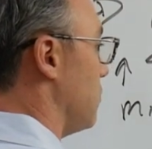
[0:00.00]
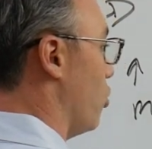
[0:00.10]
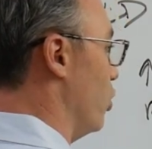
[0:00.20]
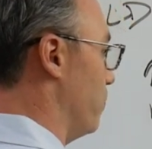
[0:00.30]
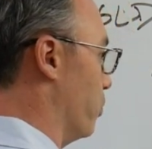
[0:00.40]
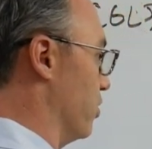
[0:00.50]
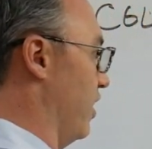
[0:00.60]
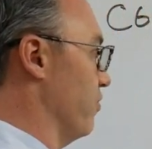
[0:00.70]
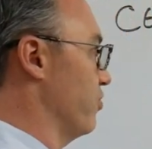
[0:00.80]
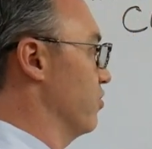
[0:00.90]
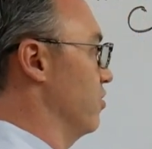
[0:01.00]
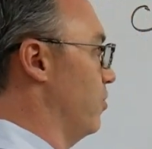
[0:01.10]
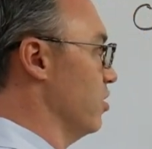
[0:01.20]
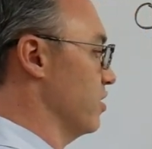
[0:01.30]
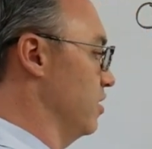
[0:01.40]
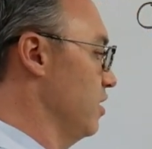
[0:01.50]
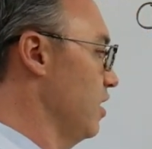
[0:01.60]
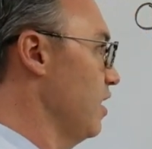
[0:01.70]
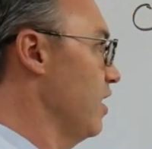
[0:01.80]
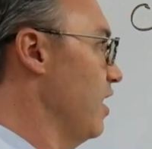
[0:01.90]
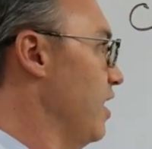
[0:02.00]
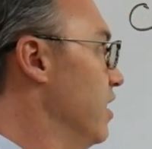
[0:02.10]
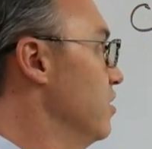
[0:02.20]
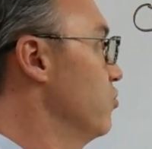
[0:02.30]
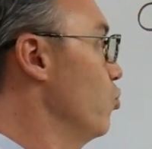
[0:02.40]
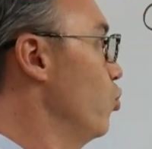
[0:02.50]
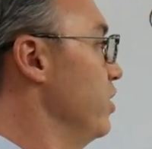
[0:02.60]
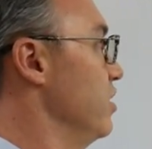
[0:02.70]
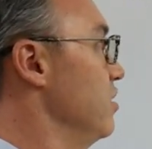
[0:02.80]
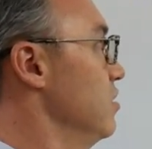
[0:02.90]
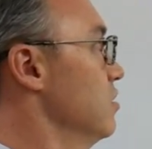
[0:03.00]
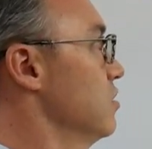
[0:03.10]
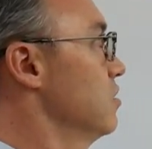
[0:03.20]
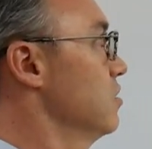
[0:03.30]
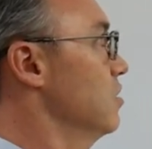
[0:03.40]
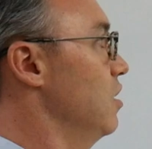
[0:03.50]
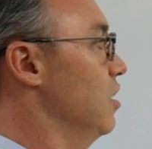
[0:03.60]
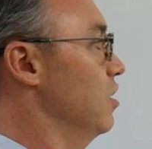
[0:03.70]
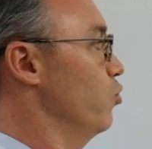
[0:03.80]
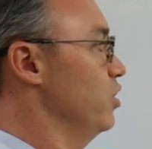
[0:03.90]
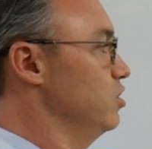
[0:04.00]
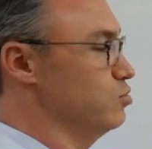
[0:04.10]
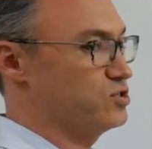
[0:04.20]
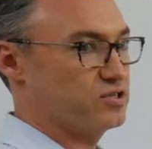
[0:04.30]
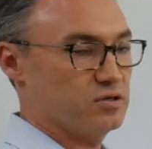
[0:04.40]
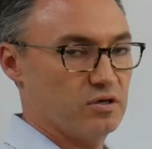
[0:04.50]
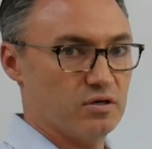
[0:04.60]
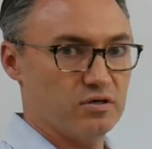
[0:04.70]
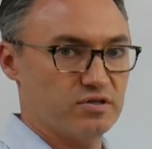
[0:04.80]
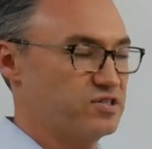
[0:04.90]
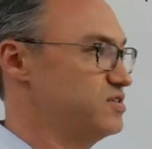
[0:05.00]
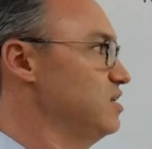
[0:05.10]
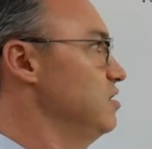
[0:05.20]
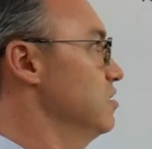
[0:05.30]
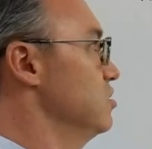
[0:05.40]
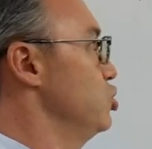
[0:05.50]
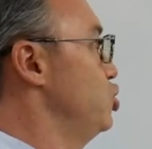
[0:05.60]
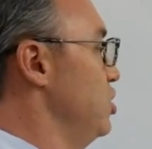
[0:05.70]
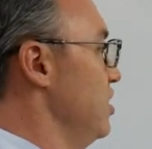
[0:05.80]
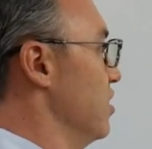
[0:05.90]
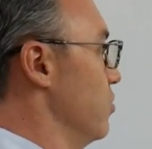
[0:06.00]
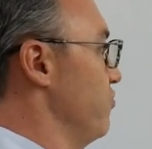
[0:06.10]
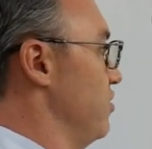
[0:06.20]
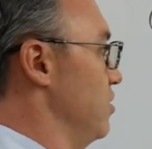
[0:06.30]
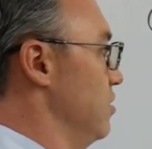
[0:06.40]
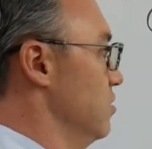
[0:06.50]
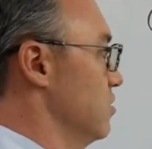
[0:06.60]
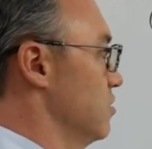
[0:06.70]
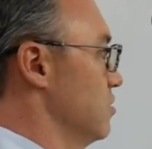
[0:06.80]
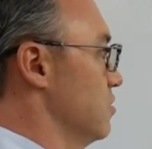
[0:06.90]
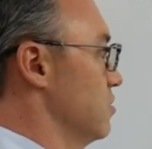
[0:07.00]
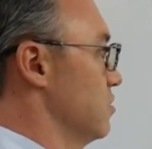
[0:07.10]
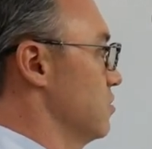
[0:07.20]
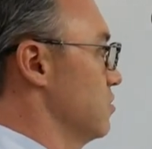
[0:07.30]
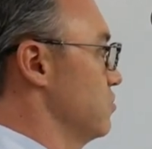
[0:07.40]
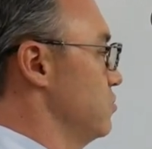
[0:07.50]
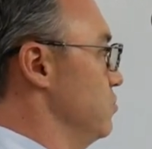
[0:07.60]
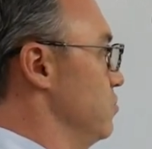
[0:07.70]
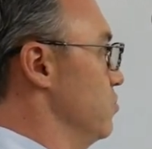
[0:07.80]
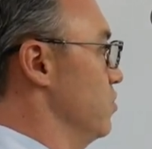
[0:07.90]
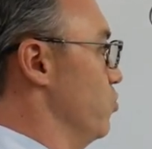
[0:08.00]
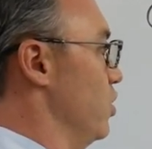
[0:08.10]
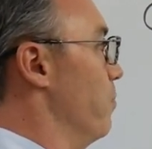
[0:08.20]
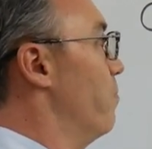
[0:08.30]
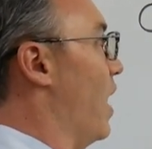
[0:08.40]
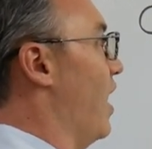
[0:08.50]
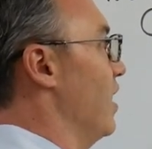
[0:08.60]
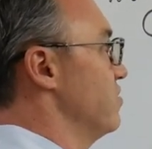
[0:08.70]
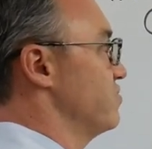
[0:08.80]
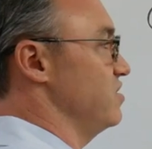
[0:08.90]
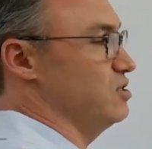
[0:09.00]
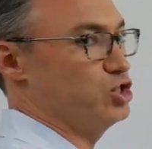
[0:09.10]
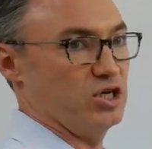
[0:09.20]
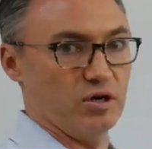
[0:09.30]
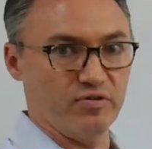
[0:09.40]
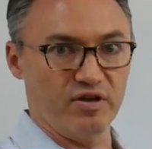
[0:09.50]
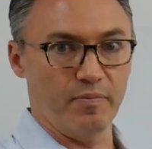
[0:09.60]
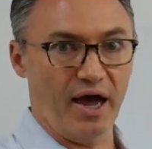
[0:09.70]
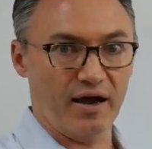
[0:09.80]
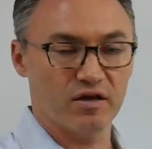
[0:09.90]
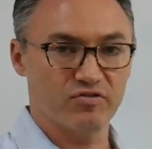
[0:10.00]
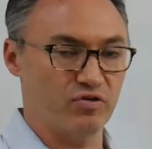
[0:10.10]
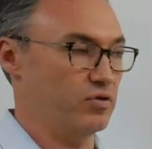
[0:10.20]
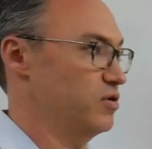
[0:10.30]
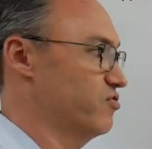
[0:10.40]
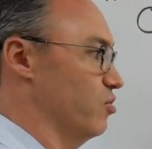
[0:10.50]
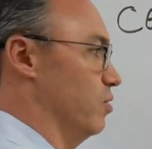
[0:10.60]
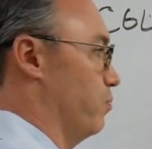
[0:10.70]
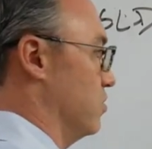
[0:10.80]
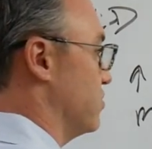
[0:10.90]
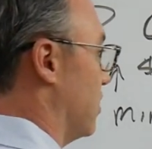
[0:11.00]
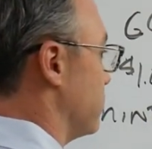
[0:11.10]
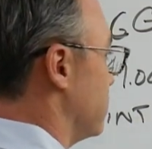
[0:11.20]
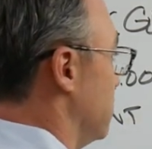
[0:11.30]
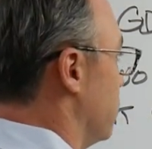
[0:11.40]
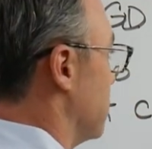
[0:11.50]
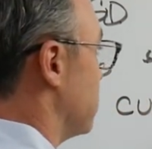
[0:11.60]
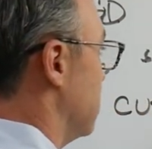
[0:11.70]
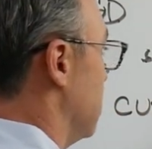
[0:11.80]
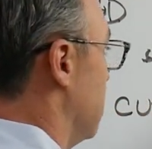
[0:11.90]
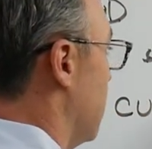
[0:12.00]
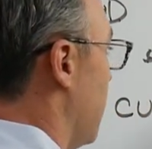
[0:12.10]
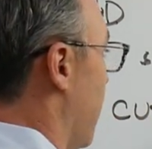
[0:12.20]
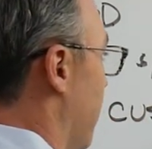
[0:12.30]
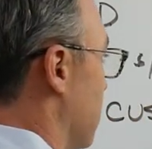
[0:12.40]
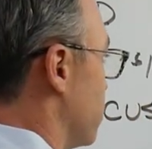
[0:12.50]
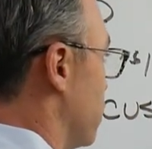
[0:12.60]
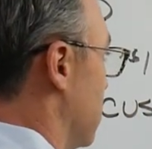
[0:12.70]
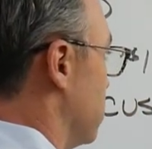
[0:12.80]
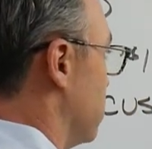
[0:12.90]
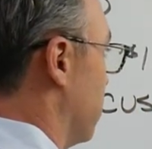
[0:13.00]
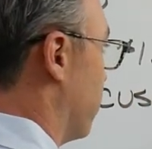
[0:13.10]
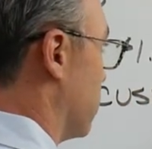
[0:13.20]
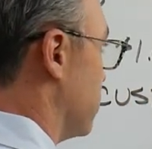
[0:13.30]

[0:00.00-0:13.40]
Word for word: we put it out there in the market, and we use CGLD we buy CGLD back. So it puts out CUSD and exchanges it for